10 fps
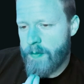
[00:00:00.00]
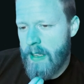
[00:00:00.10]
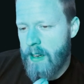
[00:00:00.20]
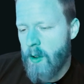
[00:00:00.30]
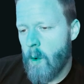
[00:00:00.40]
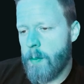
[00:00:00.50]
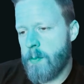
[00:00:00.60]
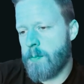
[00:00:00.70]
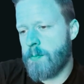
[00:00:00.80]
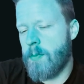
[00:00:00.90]
Fading Hope
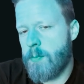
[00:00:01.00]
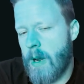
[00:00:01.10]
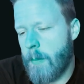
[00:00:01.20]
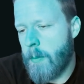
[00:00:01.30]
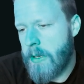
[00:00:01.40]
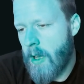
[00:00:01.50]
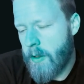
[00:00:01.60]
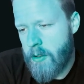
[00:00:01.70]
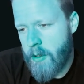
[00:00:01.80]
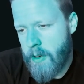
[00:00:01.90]
is probably not
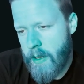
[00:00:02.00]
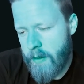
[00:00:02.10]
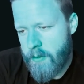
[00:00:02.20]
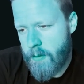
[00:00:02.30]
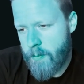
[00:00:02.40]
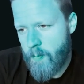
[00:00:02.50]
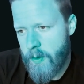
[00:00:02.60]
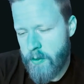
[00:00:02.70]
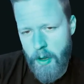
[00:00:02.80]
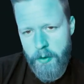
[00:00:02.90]
as good against
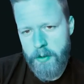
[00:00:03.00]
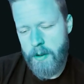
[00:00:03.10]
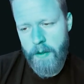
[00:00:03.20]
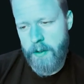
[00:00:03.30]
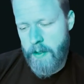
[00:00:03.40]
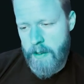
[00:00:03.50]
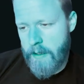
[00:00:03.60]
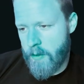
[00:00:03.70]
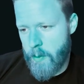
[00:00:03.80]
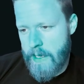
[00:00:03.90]
Discover stuff because they
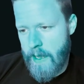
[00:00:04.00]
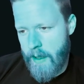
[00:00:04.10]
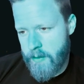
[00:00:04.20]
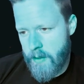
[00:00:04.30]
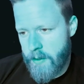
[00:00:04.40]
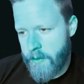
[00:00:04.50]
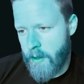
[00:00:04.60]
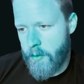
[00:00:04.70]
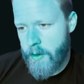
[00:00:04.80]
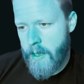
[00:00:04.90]
get to recast it and
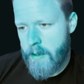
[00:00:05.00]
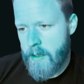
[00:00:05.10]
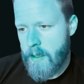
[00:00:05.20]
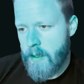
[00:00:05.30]
Discover again.